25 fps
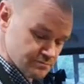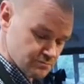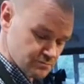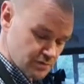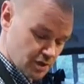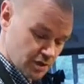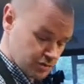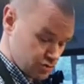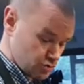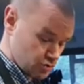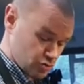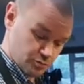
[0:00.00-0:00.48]

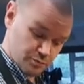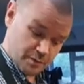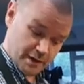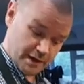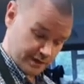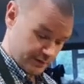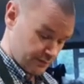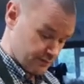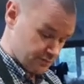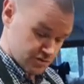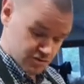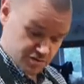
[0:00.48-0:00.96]
Like you could
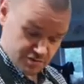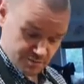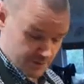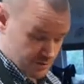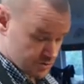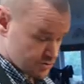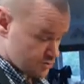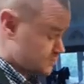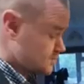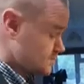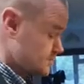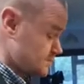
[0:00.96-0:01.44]
make it with just
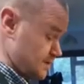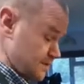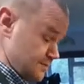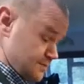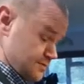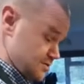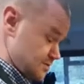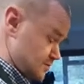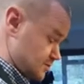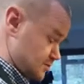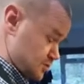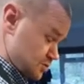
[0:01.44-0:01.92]
mushrooms and
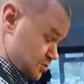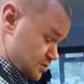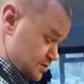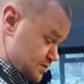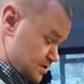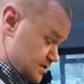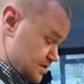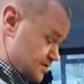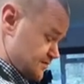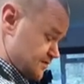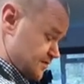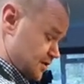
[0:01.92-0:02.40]
peppers. I'm sure it'll
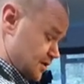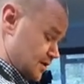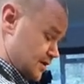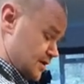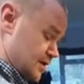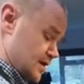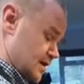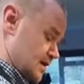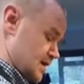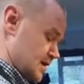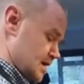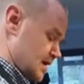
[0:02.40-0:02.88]
taste fine
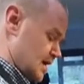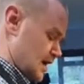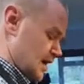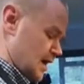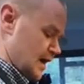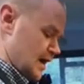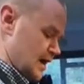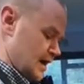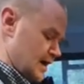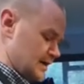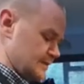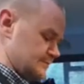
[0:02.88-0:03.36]

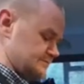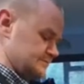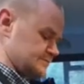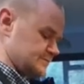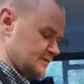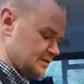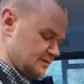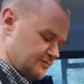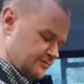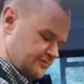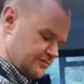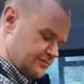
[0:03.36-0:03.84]

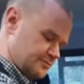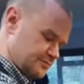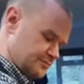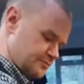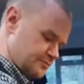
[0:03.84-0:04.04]
if